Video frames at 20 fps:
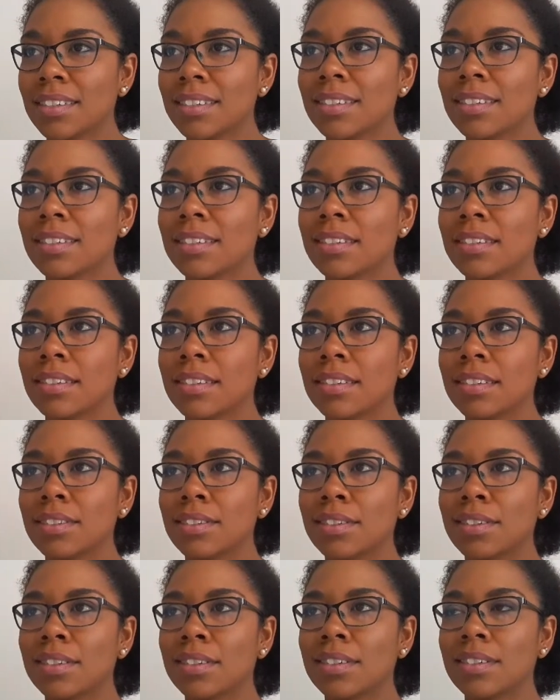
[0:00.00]
uh,
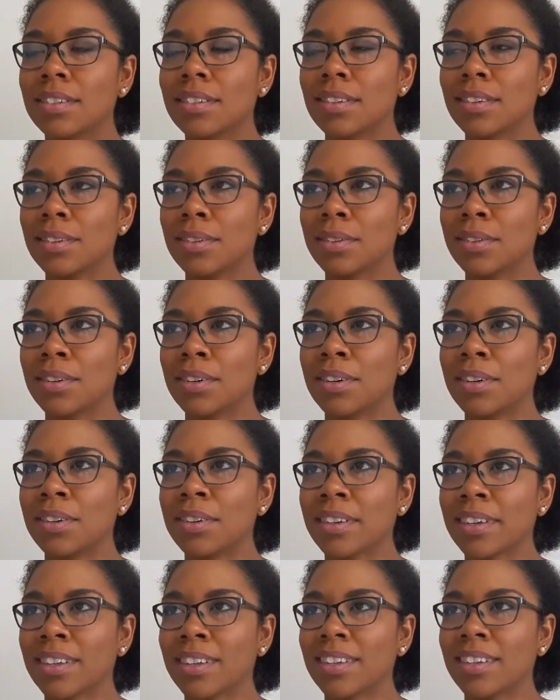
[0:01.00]
need to
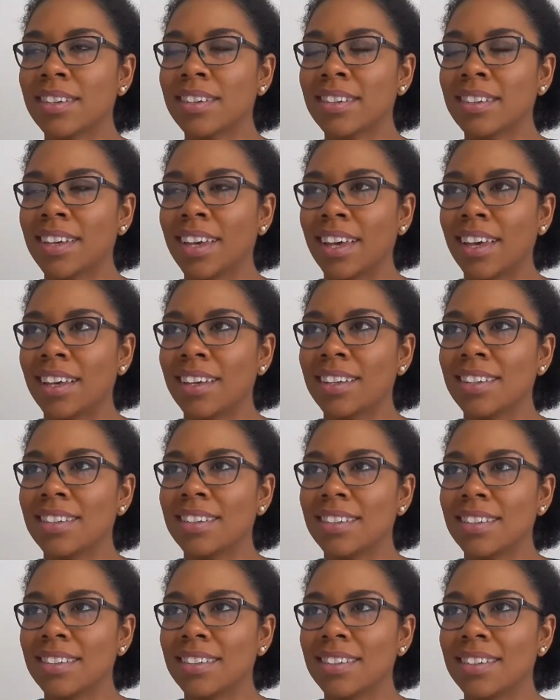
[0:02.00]
get some new
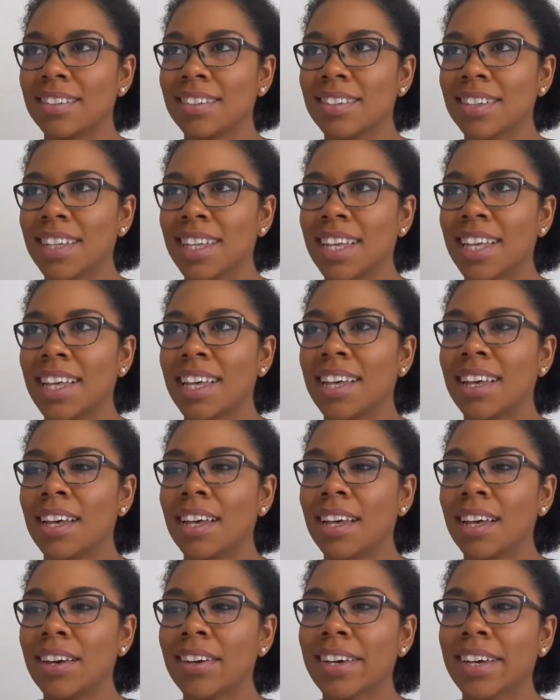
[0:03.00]
shirts myself.
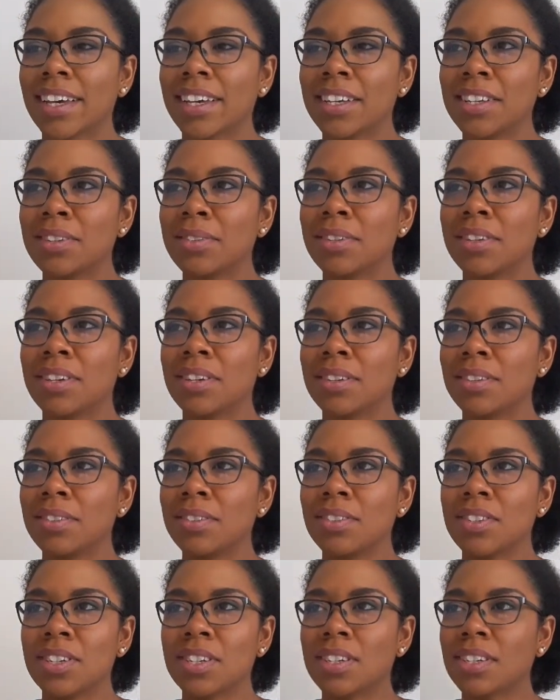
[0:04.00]
Okay, can can
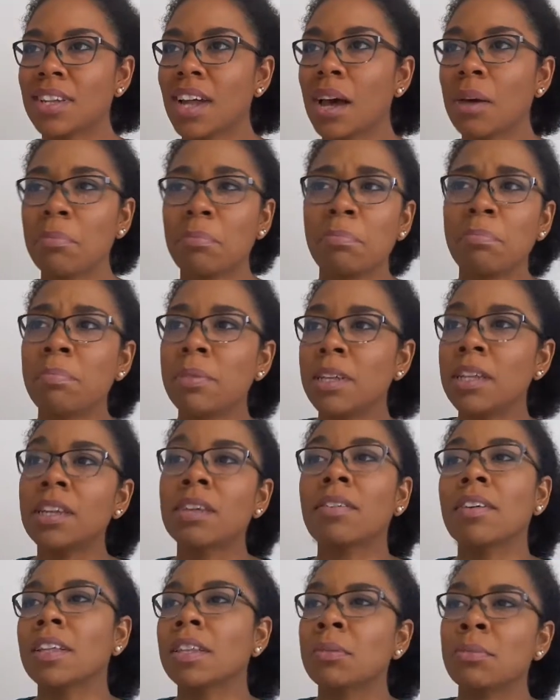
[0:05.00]
you just stop
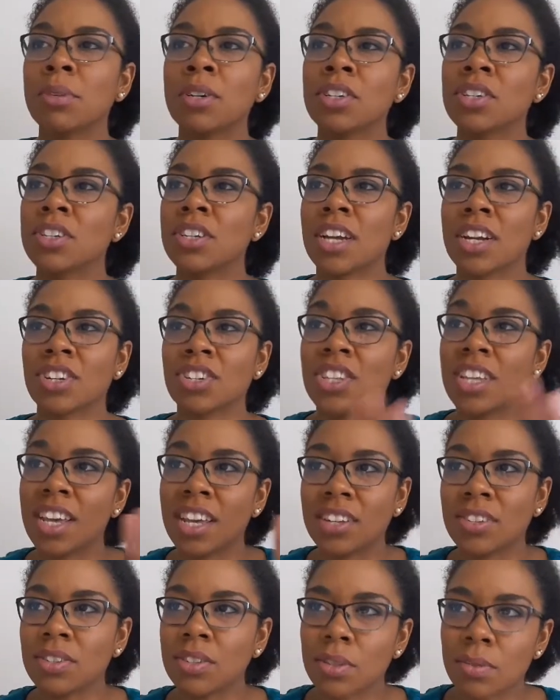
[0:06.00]
beating around the bush and actually
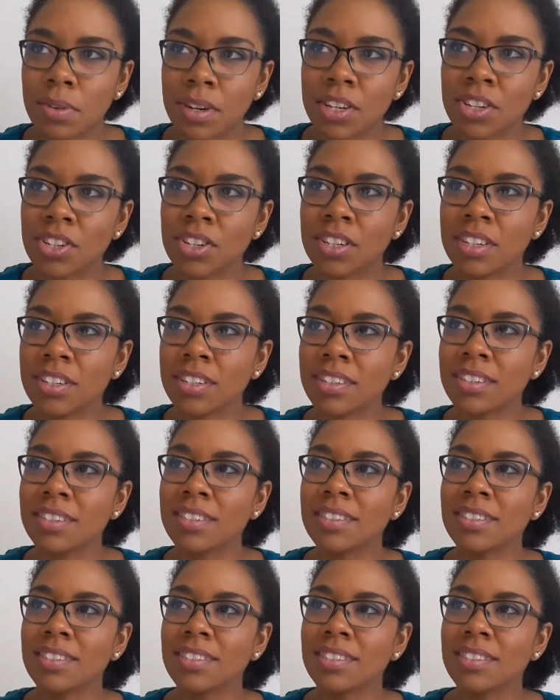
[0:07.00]
answer the question?